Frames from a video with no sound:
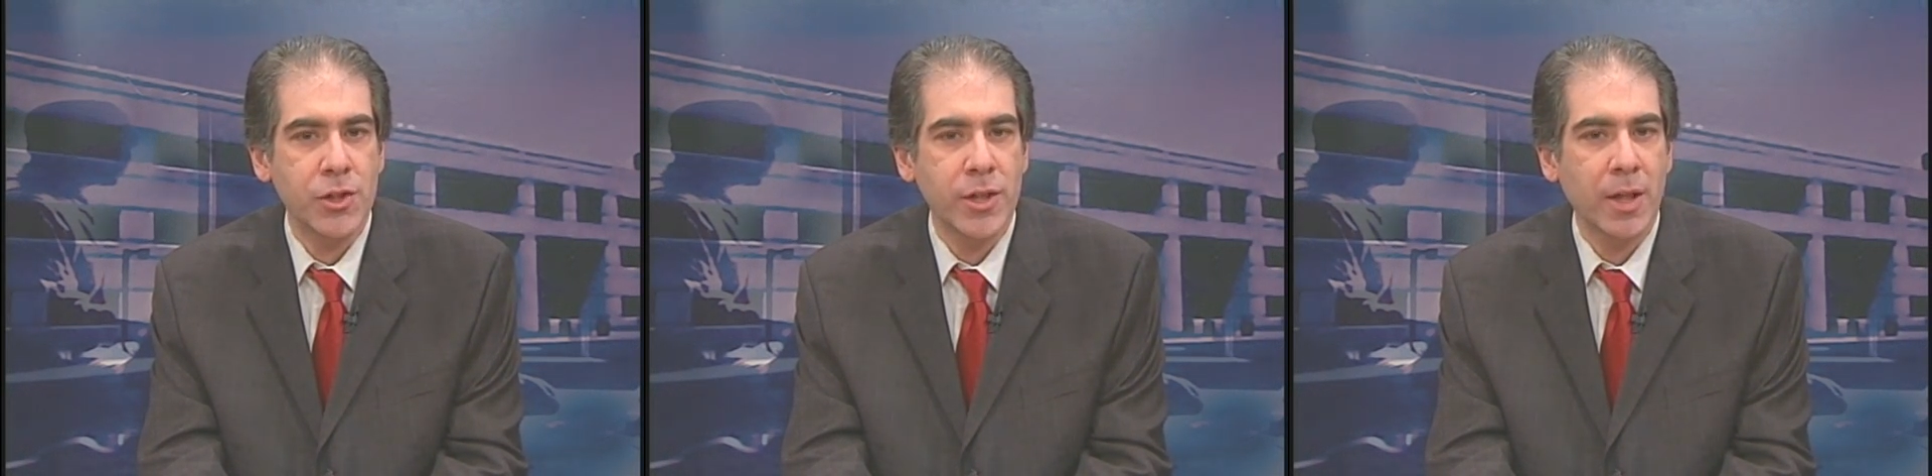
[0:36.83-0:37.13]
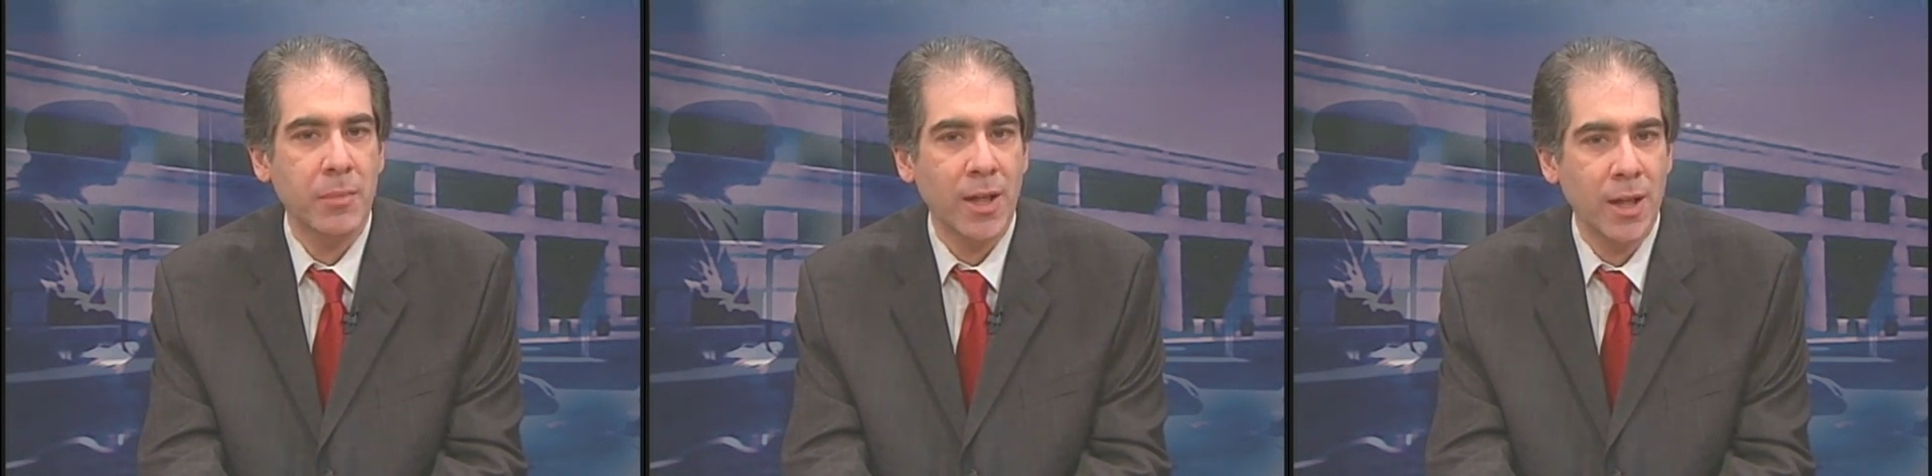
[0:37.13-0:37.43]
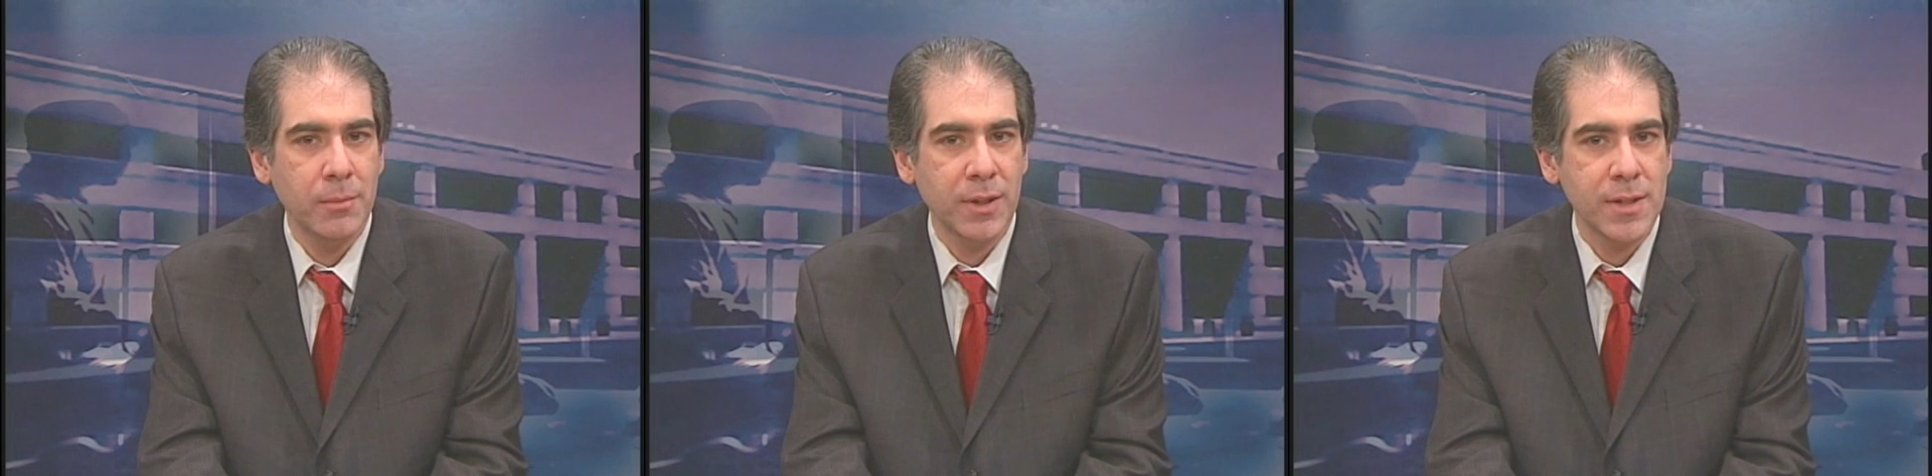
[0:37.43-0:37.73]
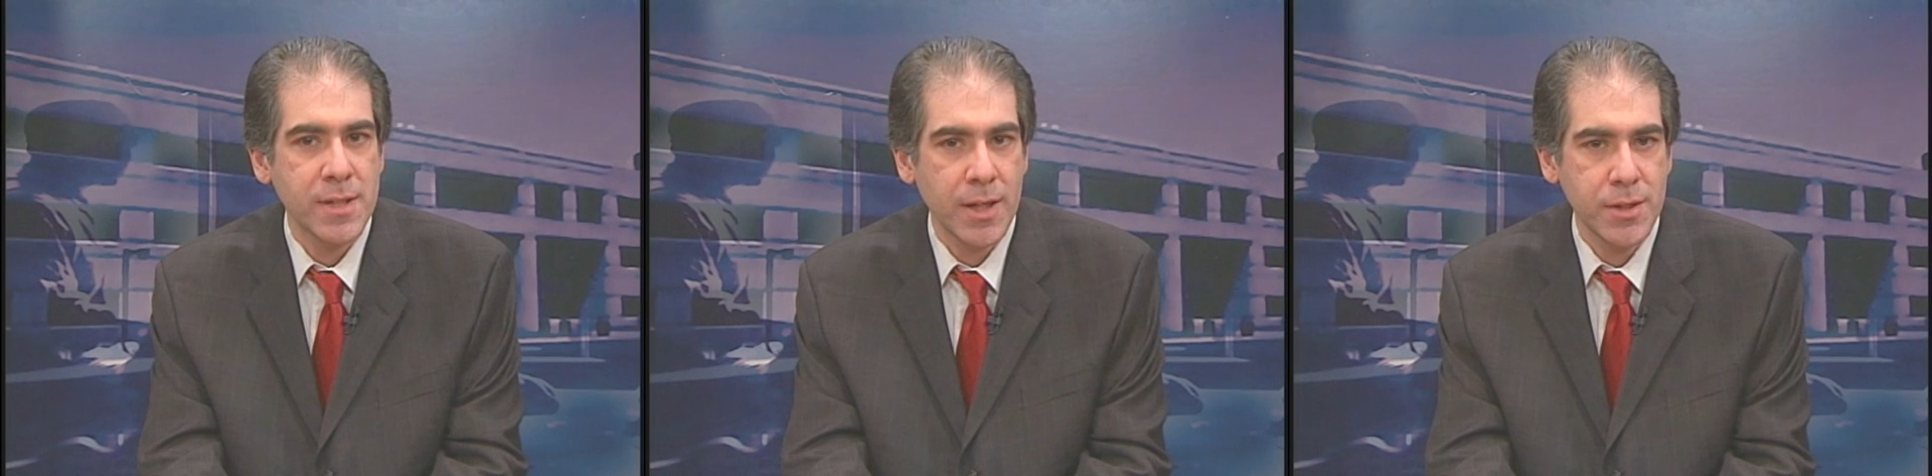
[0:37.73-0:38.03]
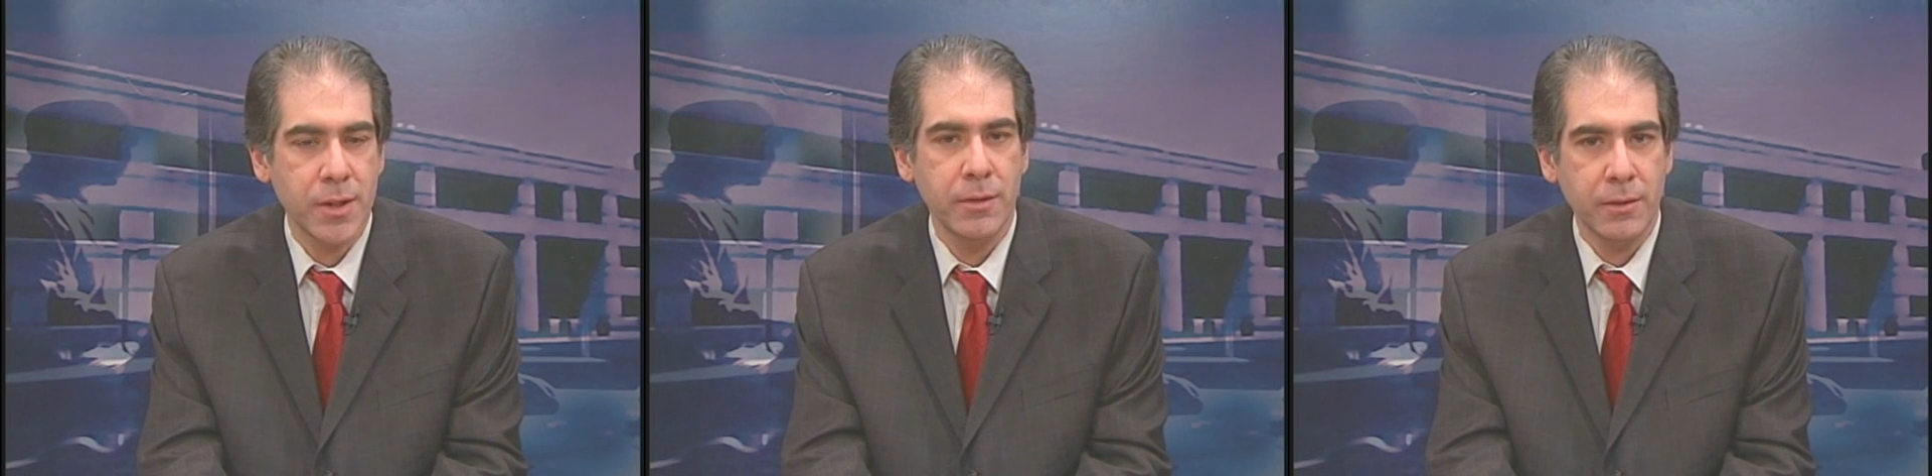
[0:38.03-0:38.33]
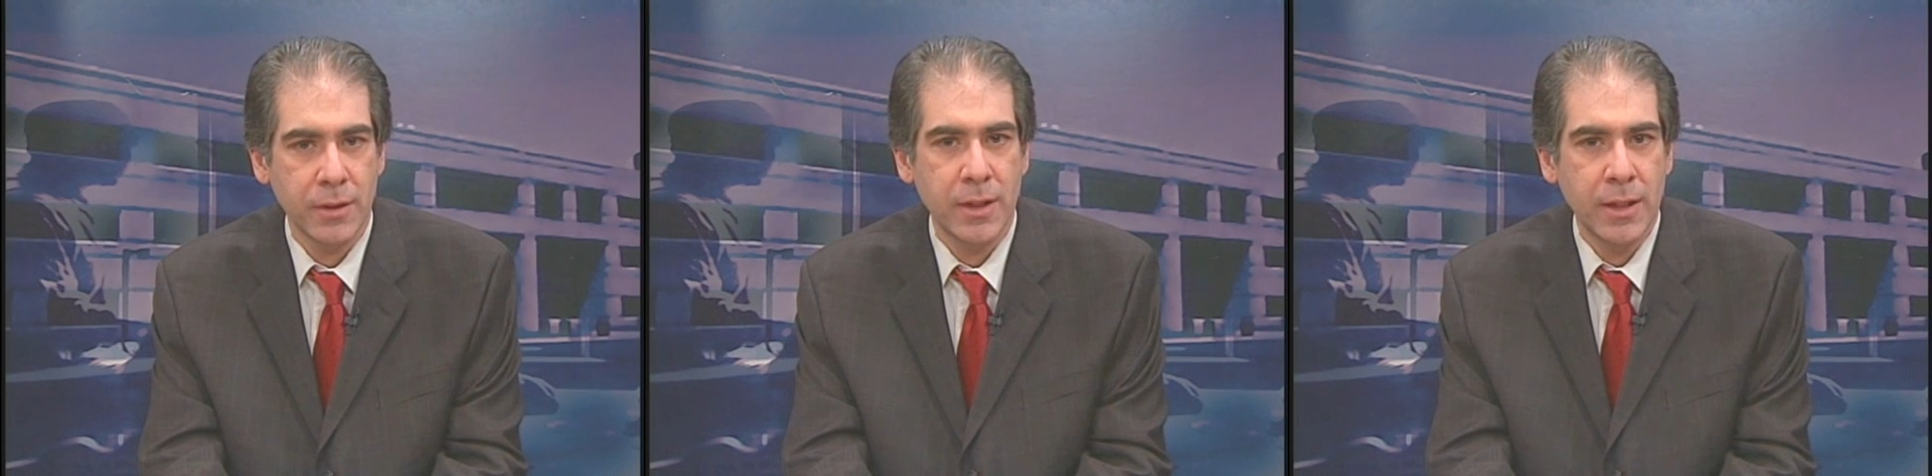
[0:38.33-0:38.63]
Sheikh Mohammed is executed.